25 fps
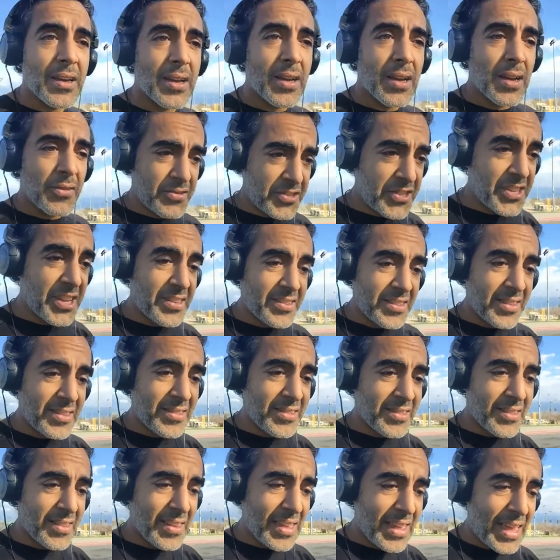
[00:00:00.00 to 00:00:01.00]
of
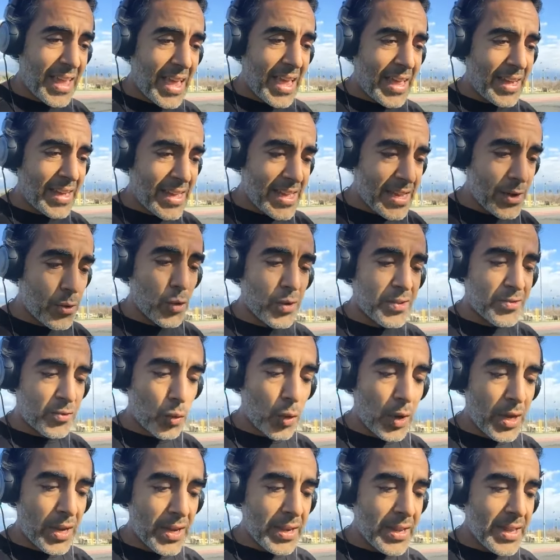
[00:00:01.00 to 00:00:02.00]
Jesus. And he was
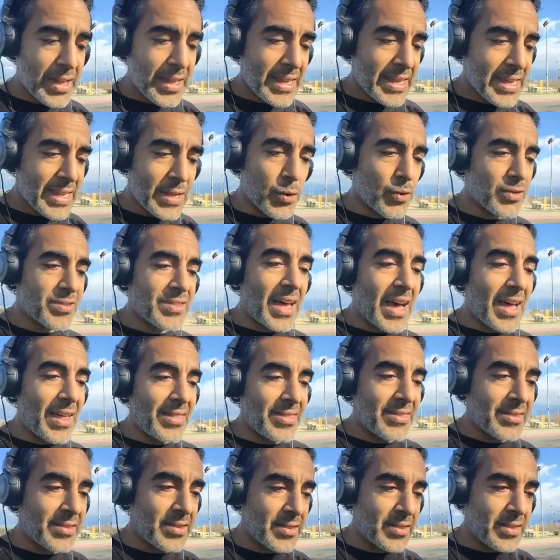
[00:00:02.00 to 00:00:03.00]
what? He was not
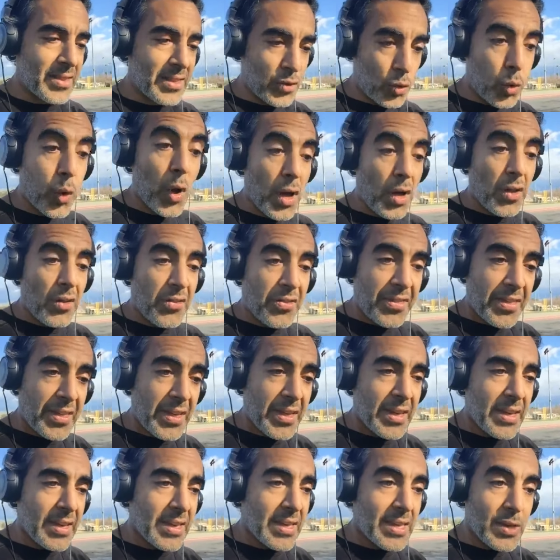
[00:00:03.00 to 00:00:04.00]
the 12th.
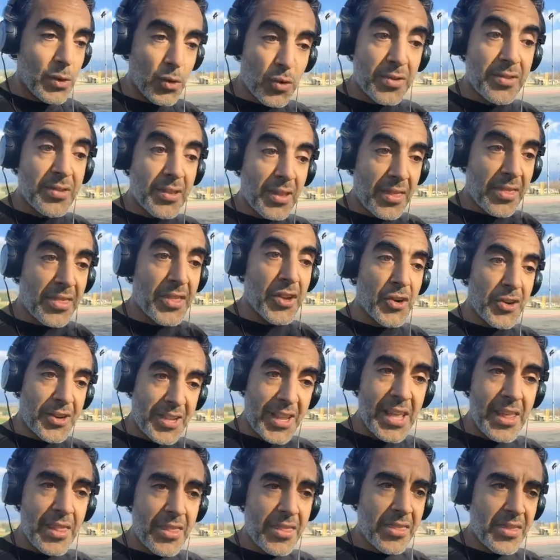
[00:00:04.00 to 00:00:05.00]
He was the
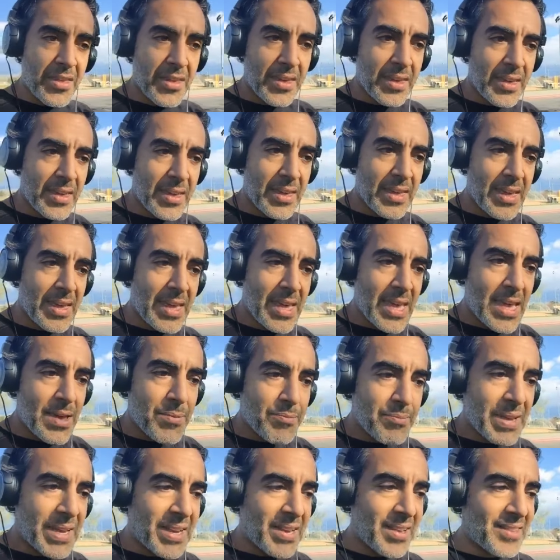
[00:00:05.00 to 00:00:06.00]
13th.
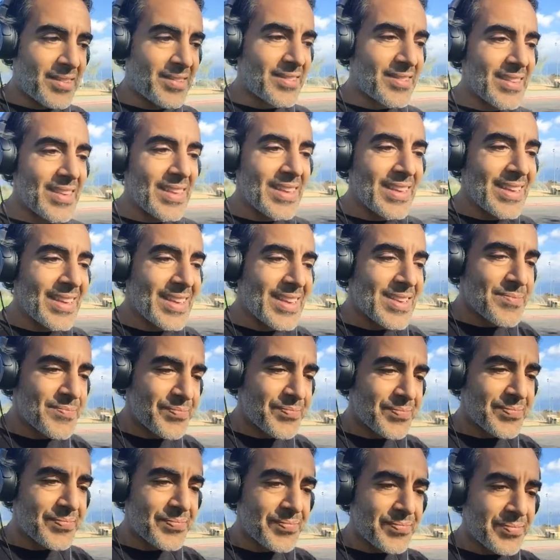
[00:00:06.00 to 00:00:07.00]
Because
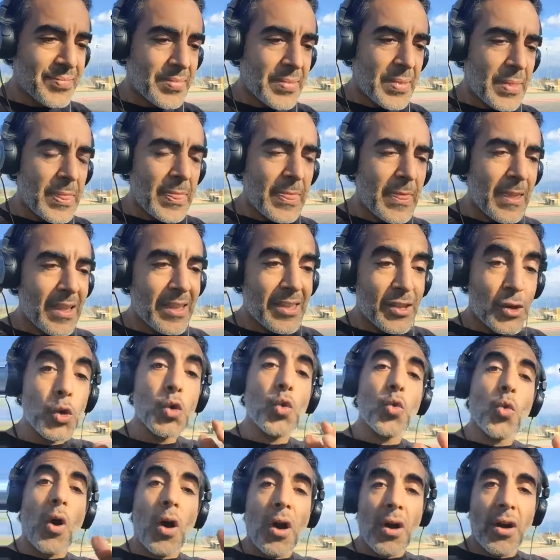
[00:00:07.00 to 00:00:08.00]

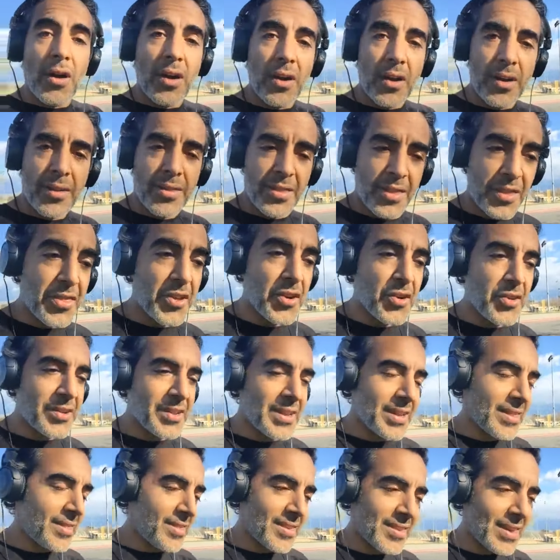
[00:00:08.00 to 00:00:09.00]
you are the
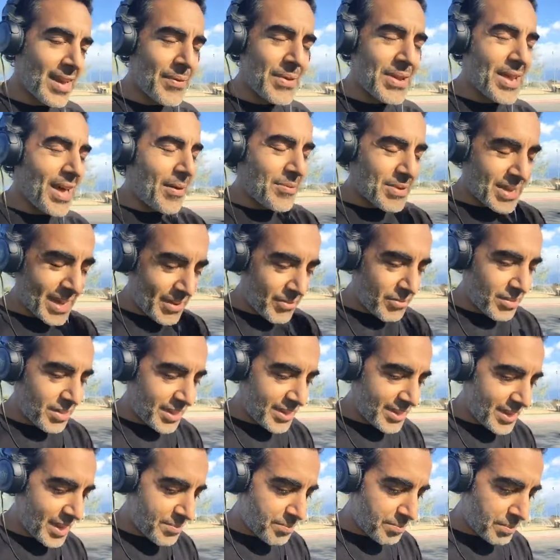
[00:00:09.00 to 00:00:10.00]
13th. I mean, I'm getting really
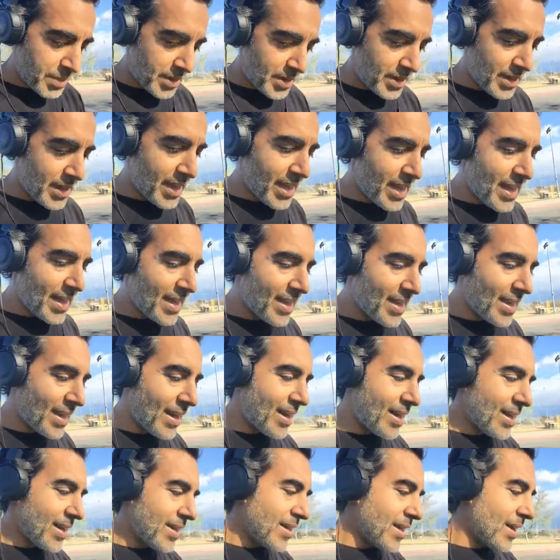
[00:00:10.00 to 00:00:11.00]
deep, but
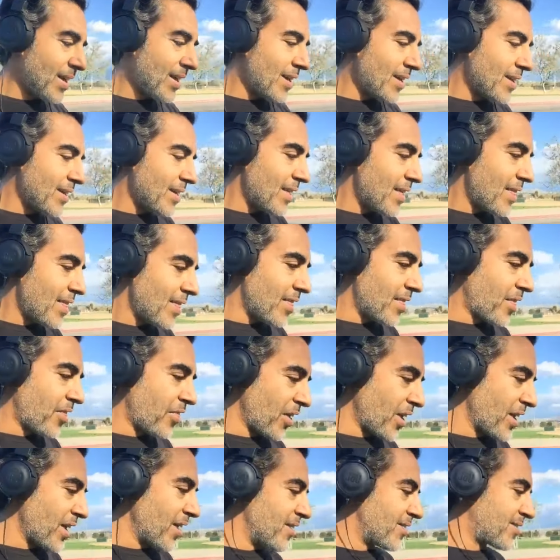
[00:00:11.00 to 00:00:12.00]
the
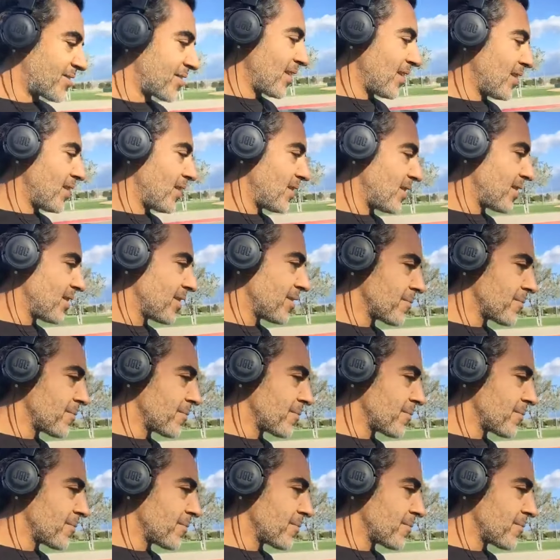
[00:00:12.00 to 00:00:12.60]
thing is, there